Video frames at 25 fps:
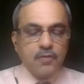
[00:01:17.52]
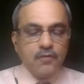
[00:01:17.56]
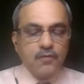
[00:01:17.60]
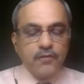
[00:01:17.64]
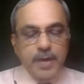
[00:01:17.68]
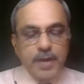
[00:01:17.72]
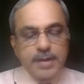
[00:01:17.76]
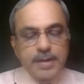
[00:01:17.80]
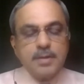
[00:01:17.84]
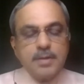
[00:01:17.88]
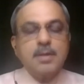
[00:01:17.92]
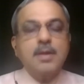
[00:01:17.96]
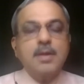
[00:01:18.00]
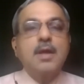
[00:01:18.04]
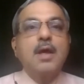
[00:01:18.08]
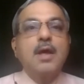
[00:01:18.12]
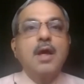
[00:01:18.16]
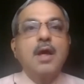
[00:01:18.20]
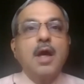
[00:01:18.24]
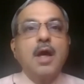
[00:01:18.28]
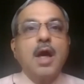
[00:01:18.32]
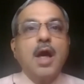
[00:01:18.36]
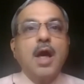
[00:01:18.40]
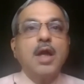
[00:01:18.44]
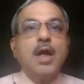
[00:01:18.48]
when
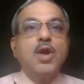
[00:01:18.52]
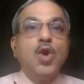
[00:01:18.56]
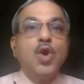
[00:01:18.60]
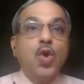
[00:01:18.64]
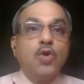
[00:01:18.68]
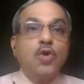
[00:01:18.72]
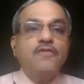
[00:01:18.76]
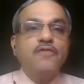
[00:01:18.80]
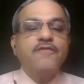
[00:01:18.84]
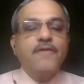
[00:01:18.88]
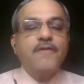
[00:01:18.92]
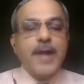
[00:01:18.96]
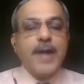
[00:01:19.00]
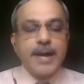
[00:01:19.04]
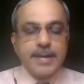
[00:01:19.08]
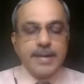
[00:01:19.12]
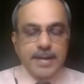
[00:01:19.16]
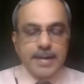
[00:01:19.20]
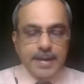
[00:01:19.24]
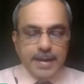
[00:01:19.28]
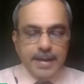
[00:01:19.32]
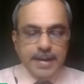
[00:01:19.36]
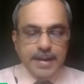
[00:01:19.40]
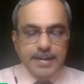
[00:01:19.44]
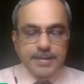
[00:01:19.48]
a low
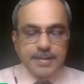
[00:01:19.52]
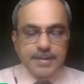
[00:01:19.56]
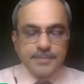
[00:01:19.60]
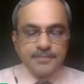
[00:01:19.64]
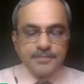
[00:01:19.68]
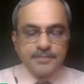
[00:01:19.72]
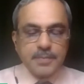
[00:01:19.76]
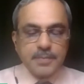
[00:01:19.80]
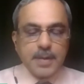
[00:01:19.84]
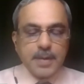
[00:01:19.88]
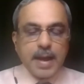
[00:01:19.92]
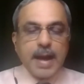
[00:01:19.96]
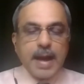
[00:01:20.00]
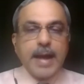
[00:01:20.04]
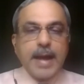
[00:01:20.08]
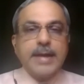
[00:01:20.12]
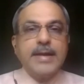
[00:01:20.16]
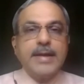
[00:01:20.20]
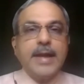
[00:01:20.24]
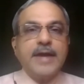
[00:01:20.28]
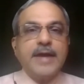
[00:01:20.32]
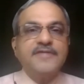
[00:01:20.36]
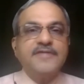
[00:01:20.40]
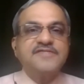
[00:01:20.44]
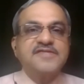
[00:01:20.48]
fat diet
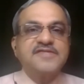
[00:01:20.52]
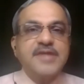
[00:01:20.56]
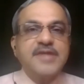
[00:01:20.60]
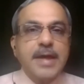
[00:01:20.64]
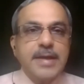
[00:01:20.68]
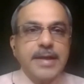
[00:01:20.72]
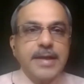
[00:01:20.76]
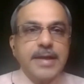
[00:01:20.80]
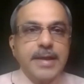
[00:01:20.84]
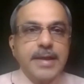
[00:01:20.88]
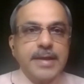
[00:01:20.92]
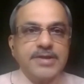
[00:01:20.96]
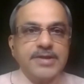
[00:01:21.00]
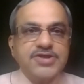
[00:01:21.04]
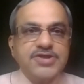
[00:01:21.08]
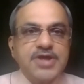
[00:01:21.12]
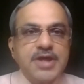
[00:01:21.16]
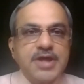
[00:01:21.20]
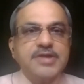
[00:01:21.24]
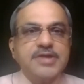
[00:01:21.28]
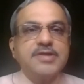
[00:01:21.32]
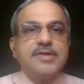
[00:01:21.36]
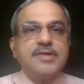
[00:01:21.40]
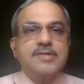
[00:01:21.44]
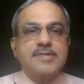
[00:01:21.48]
and lifestyle
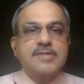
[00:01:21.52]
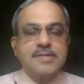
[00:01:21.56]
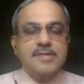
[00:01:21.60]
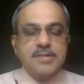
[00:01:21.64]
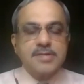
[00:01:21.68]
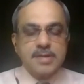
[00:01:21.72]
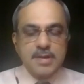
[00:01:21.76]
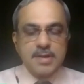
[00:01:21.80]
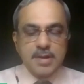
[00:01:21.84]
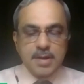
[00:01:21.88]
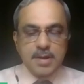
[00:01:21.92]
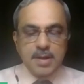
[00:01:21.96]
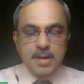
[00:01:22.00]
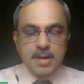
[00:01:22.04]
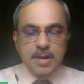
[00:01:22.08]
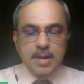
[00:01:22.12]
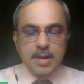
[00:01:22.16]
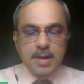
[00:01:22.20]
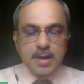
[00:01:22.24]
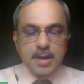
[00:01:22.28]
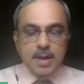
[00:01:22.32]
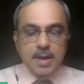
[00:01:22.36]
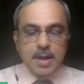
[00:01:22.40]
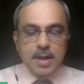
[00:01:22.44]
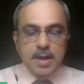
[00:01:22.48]
changes
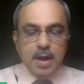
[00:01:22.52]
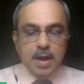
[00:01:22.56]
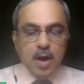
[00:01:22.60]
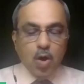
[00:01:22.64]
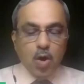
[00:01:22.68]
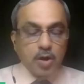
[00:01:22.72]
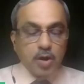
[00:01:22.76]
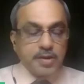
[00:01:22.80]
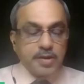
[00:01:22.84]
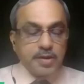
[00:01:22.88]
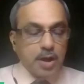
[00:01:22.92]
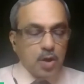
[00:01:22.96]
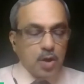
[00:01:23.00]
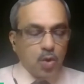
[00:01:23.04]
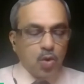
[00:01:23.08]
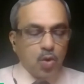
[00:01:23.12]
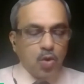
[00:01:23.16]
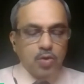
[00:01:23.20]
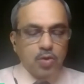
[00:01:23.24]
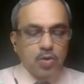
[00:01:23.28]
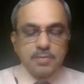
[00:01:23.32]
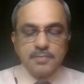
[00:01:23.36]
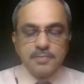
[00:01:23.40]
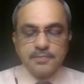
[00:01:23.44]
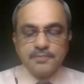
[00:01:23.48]
on their
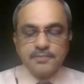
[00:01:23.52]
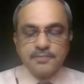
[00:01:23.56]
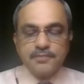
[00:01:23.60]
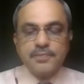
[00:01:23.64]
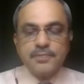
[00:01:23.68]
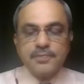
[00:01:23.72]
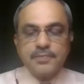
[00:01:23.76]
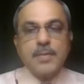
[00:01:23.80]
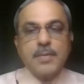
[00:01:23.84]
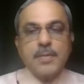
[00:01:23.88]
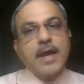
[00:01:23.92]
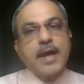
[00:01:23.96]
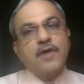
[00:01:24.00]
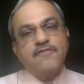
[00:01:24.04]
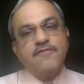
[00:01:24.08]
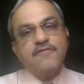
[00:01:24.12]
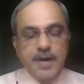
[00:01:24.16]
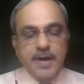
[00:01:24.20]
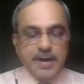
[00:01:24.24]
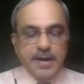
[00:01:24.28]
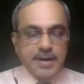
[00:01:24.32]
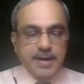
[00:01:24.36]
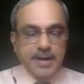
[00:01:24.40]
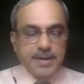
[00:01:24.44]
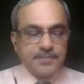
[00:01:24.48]
own have
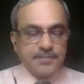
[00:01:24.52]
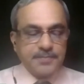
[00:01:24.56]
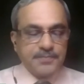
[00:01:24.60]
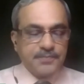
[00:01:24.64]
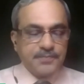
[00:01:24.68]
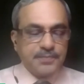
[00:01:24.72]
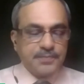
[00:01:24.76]
failed.